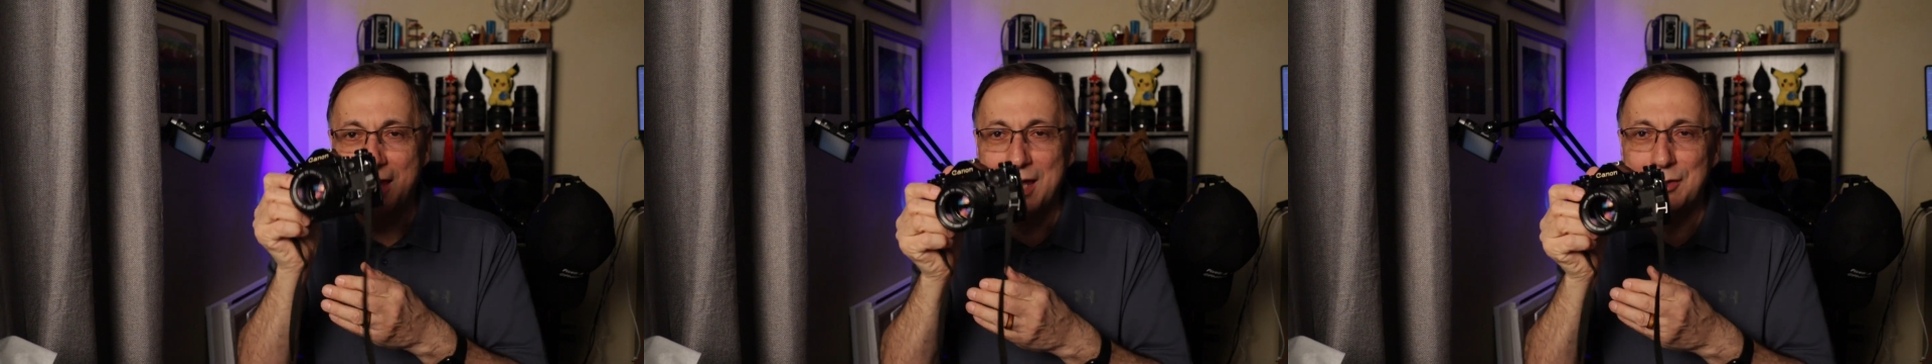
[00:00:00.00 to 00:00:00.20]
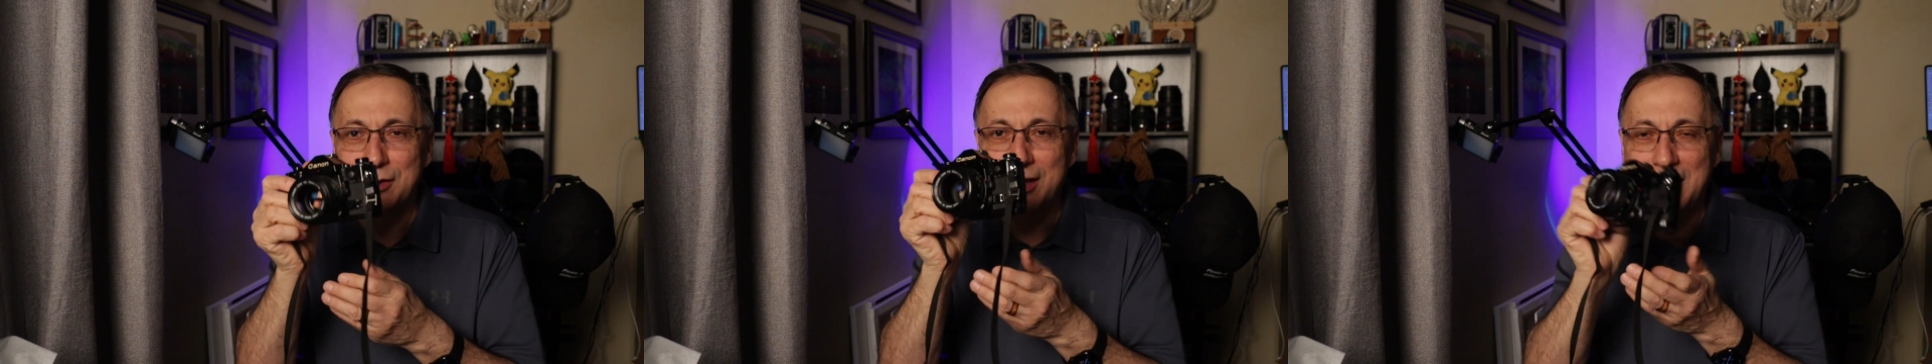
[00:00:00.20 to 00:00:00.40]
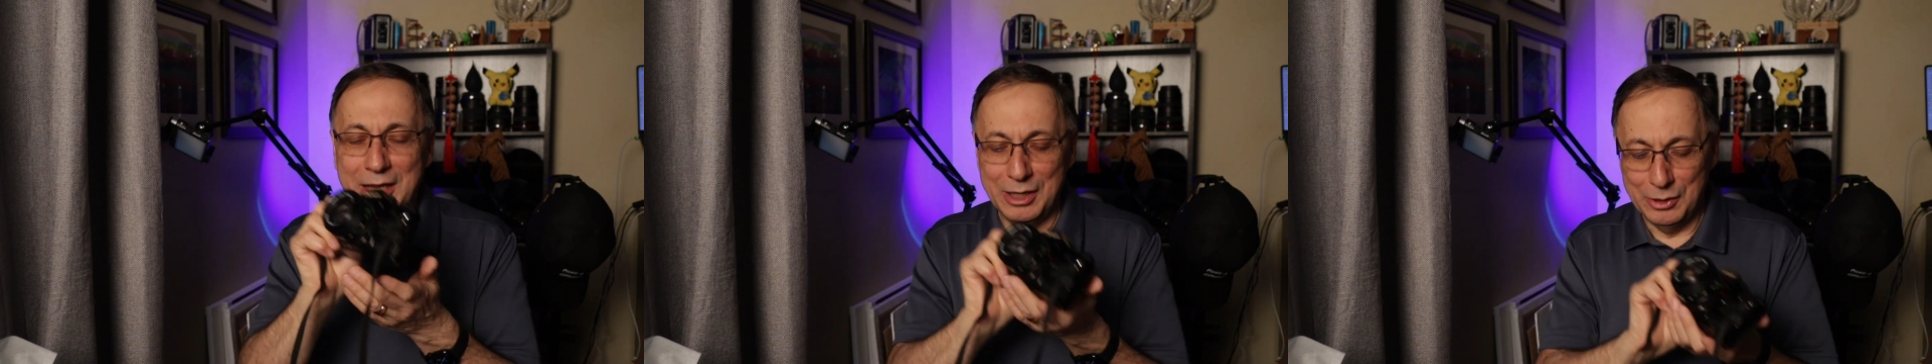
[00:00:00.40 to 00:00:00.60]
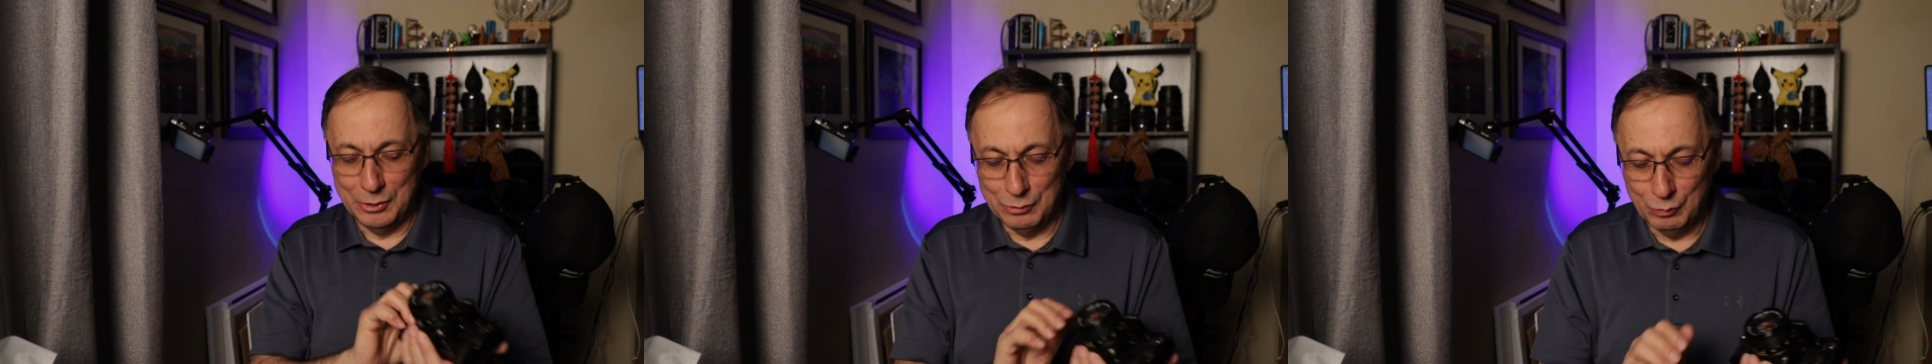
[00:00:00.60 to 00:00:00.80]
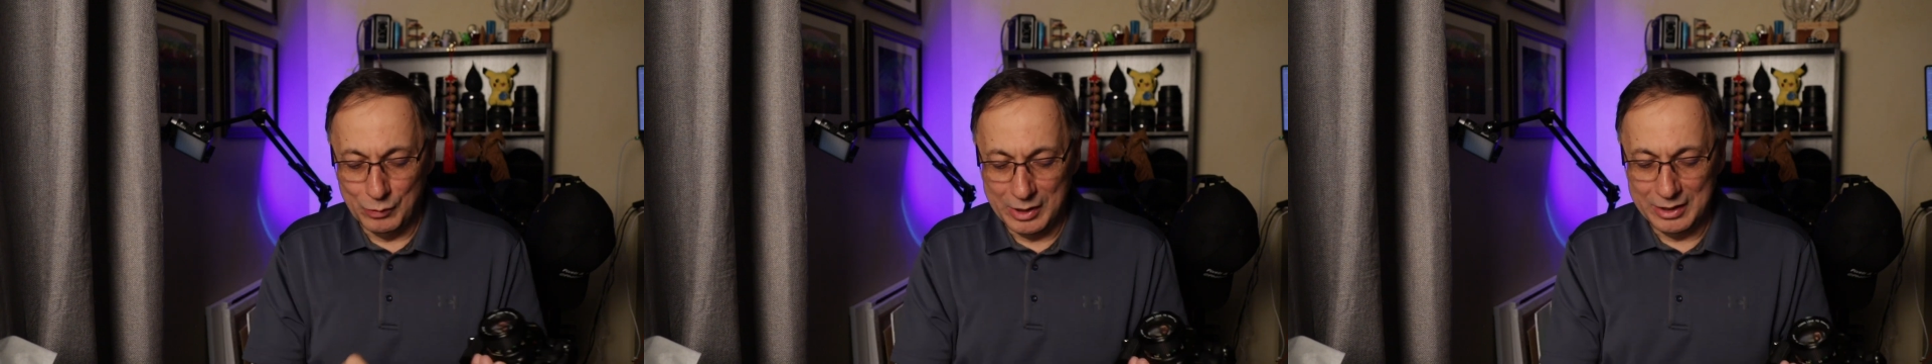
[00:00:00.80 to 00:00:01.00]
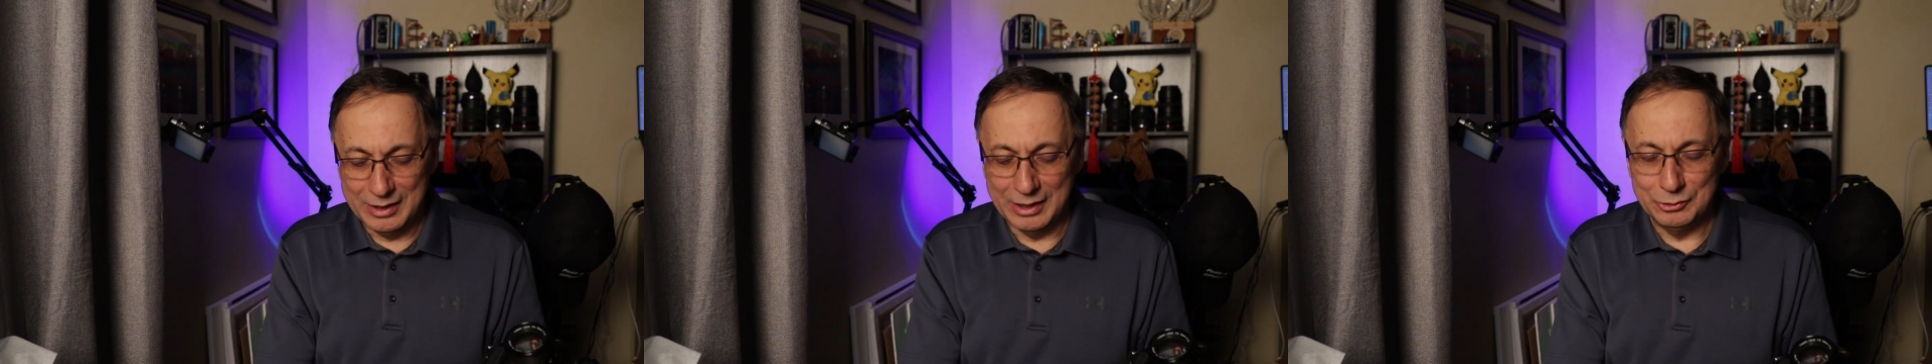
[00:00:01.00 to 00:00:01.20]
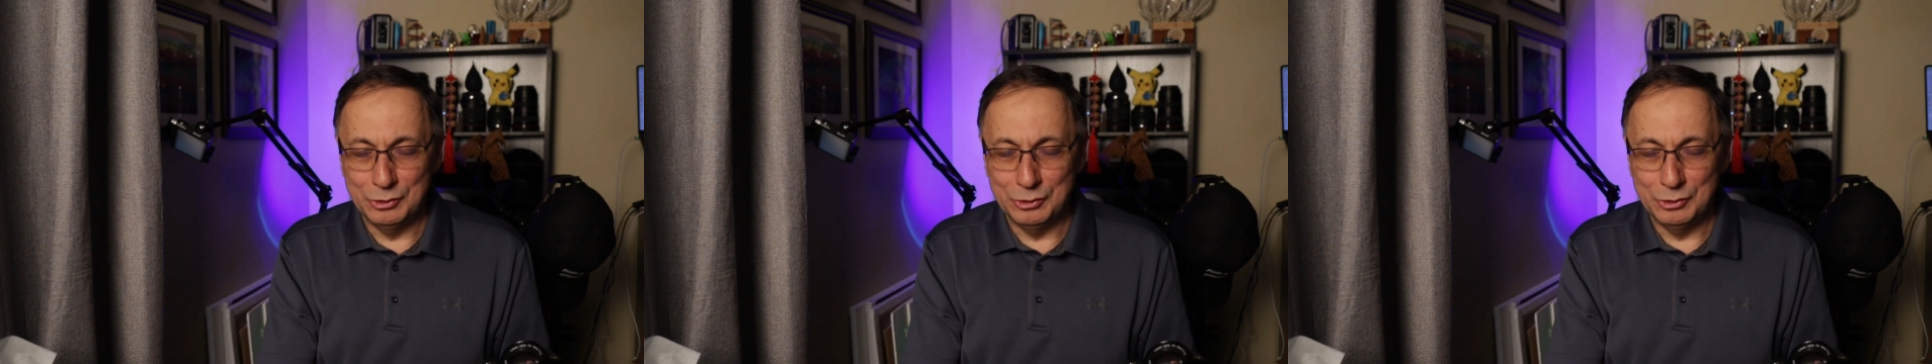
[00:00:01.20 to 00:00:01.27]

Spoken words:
Canon A1,